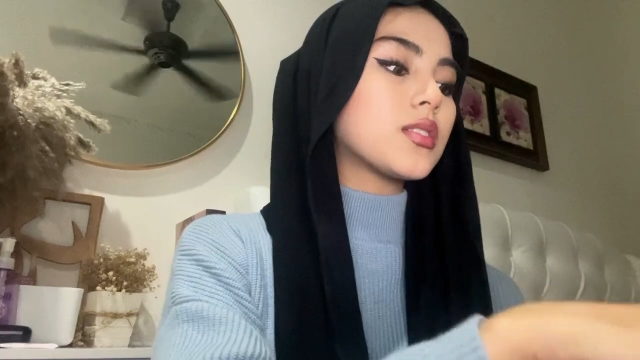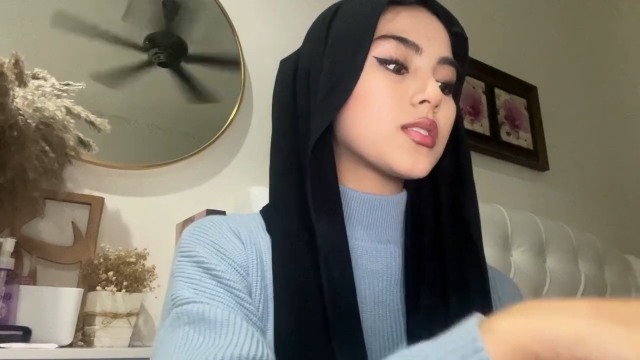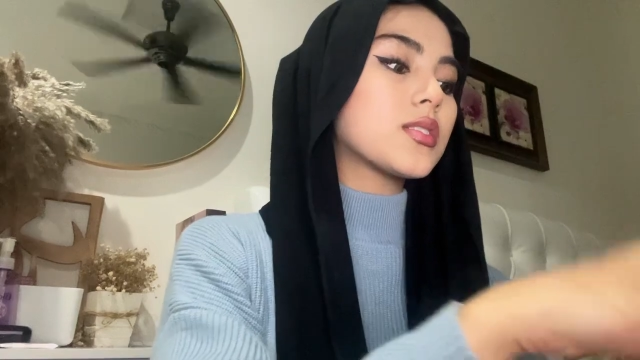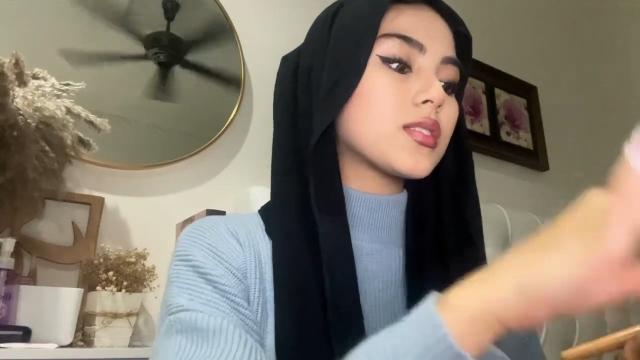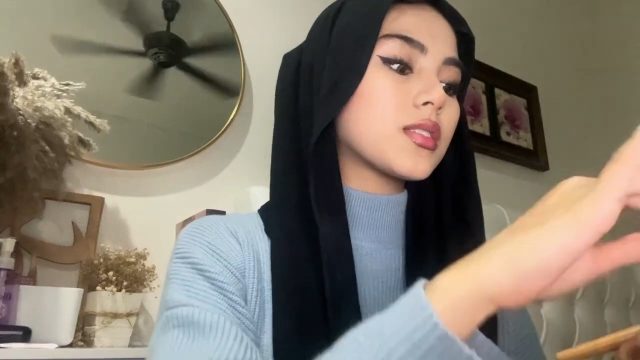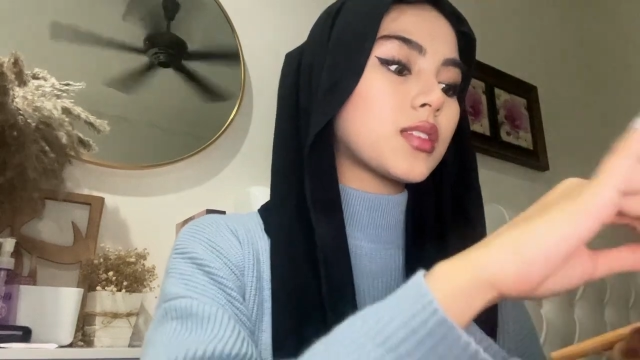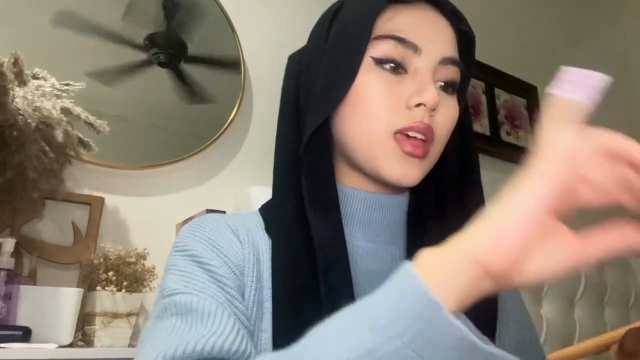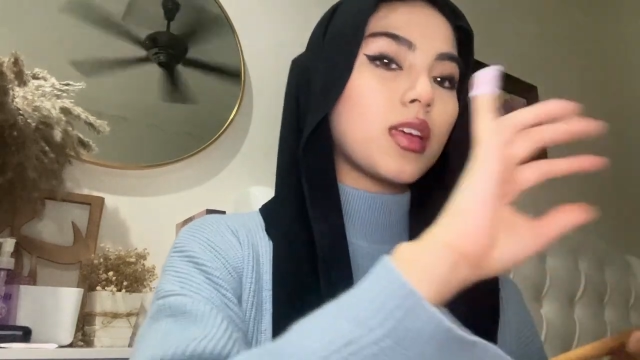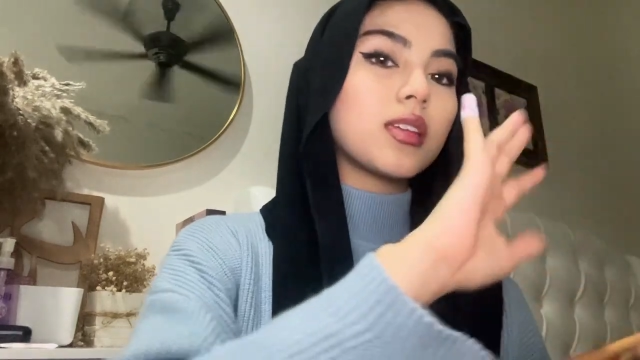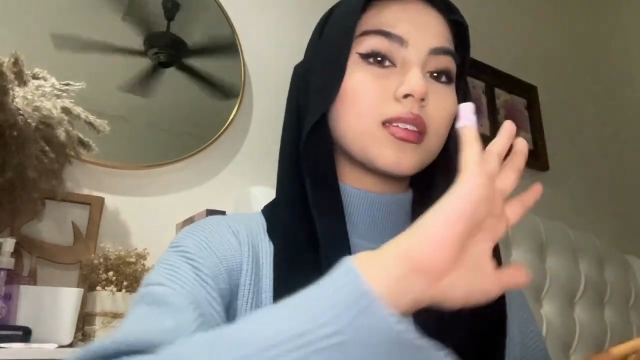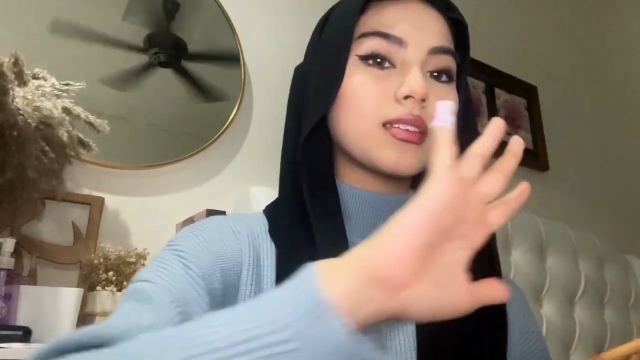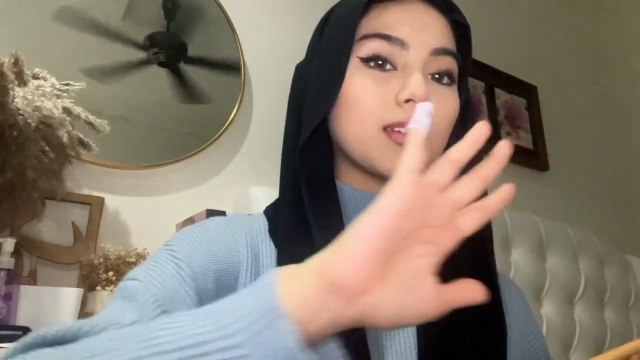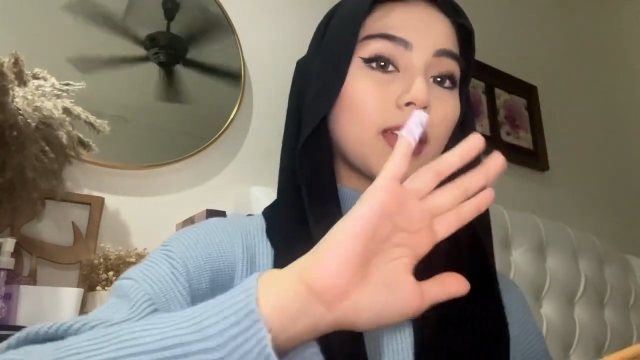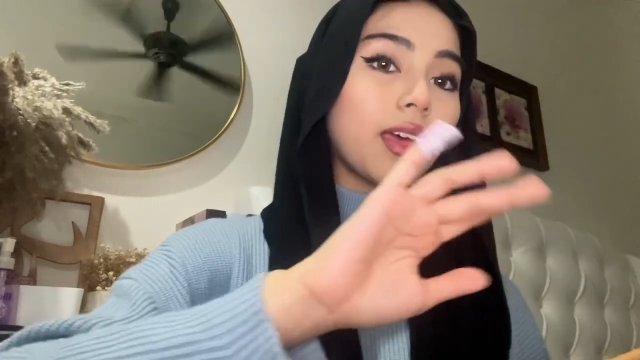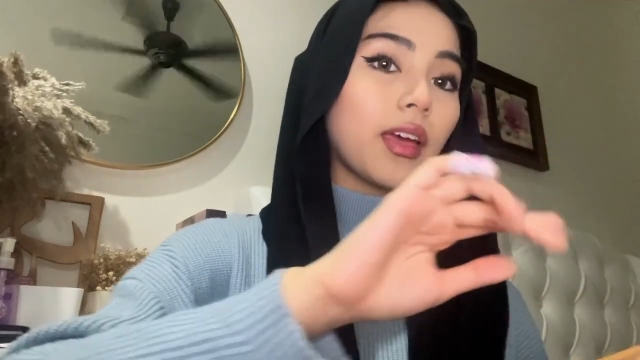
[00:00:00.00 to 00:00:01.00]
set
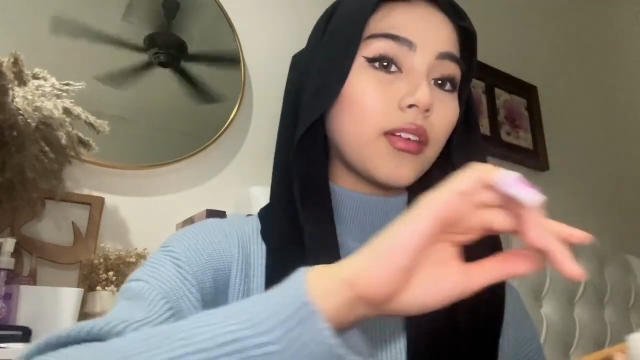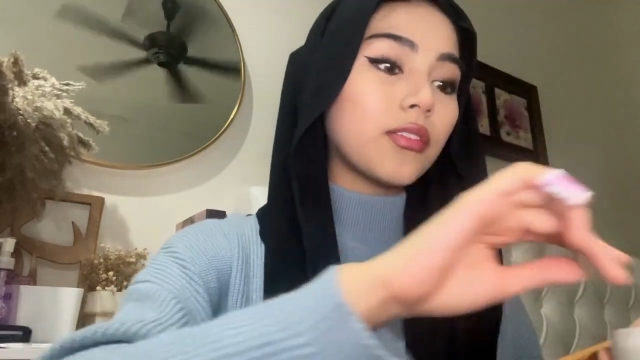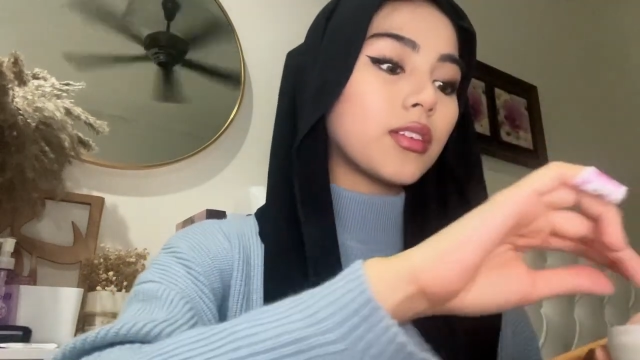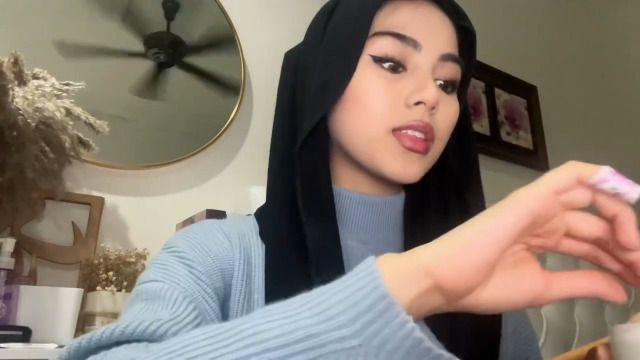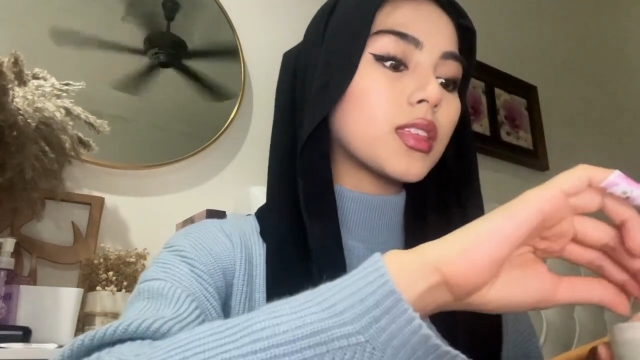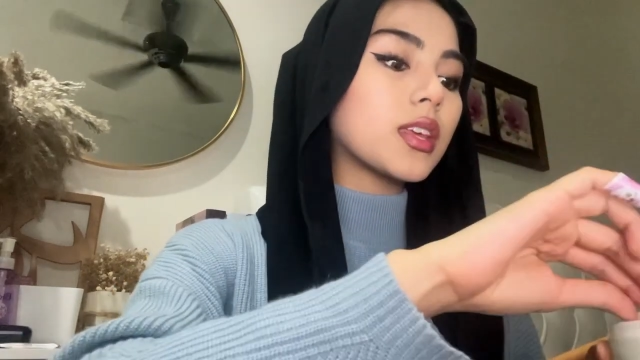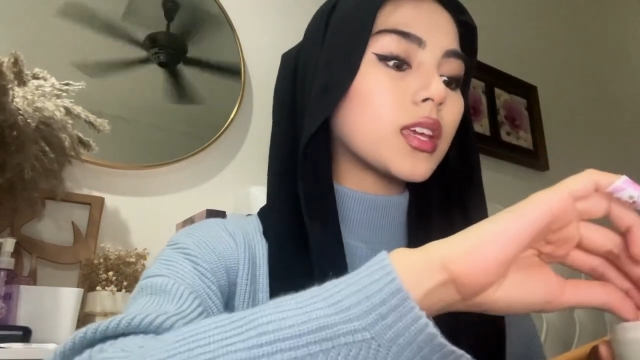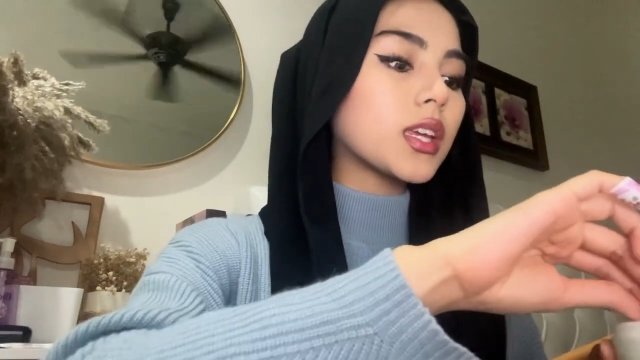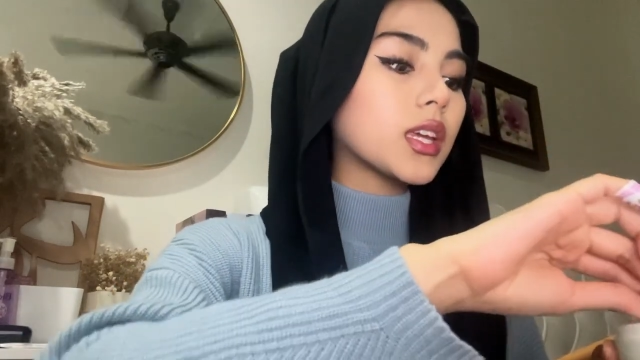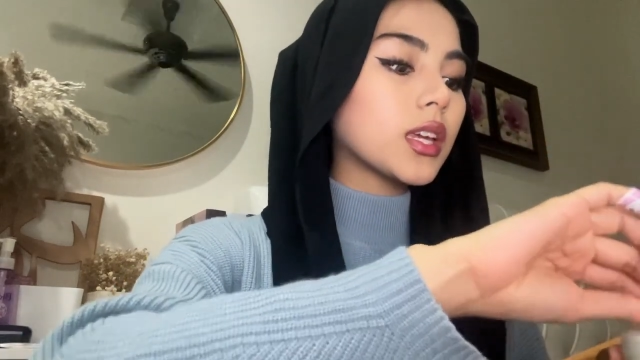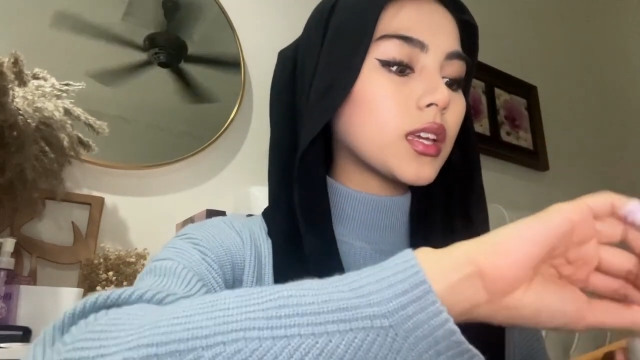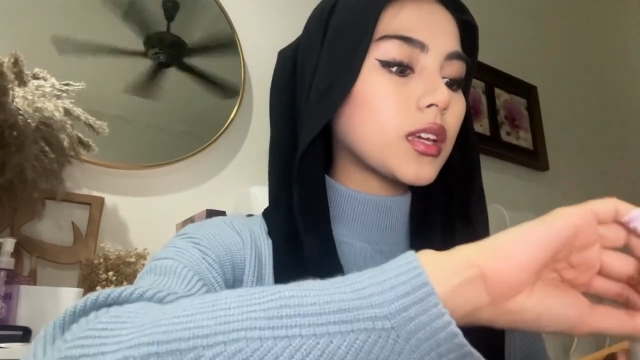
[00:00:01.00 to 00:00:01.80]
everything.